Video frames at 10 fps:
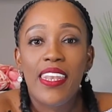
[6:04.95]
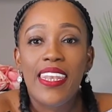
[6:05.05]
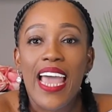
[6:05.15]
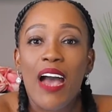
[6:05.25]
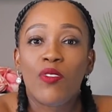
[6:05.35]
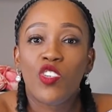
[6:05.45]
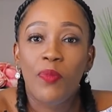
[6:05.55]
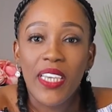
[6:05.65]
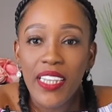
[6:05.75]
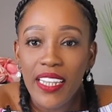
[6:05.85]
Now,
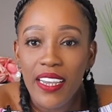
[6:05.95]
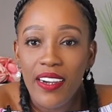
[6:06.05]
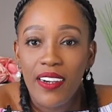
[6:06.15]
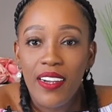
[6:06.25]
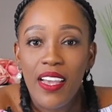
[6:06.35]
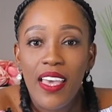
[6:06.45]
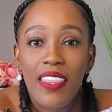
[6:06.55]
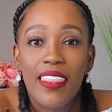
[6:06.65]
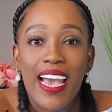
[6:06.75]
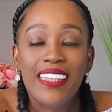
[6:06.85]
to be clear,
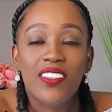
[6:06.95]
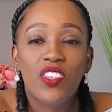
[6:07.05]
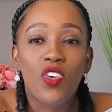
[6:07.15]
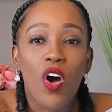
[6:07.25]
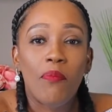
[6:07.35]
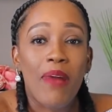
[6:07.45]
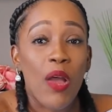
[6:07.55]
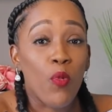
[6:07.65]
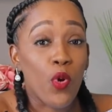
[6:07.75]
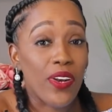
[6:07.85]
that's not
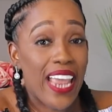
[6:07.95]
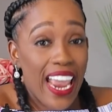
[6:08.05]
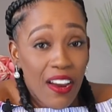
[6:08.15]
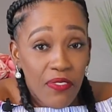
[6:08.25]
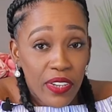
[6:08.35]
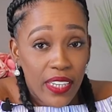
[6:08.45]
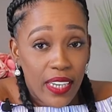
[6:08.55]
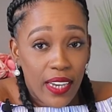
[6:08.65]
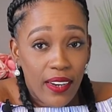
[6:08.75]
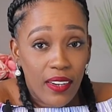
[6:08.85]
my word every
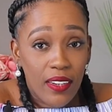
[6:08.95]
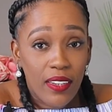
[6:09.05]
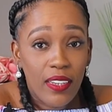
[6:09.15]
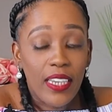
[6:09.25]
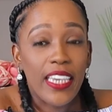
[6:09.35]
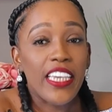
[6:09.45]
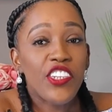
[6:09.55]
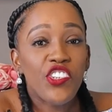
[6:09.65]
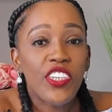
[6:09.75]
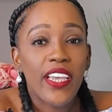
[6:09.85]
year.
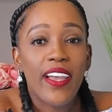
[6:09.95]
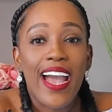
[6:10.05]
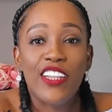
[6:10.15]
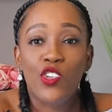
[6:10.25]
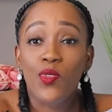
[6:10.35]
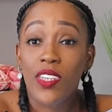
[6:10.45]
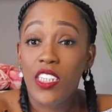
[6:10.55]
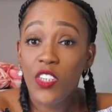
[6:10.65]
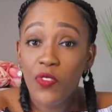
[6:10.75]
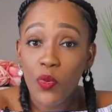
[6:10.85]
Each year, I choose a
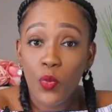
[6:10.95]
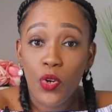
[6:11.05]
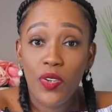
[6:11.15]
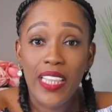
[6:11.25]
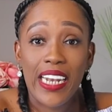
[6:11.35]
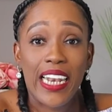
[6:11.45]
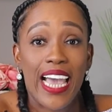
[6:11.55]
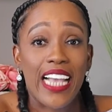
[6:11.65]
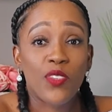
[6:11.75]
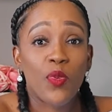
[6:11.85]
different word that
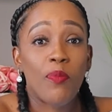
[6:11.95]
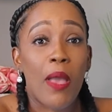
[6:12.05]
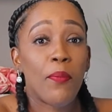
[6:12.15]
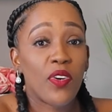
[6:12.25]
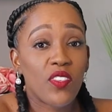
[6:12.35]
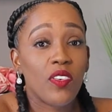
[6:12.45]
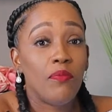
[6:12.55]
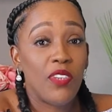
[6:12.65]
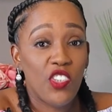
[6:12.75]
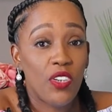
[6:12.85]
aligns with my personal
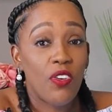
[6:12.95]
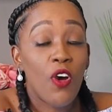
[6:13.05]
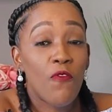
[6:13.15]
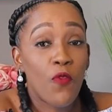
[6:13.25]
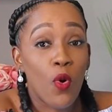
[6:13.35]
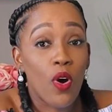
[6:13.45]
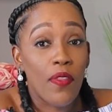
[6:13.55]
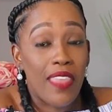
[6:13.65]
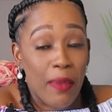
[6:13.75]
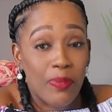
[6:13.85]
mission
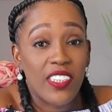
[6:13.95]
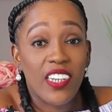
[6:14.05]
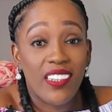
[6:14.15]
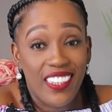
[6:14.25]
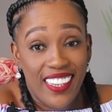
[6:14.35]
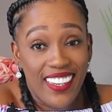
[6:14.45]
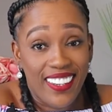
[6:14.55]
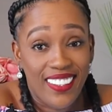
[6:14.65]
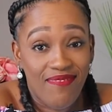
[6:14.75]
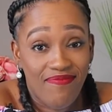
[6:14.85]
for that particular
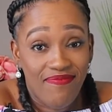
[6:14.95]
year.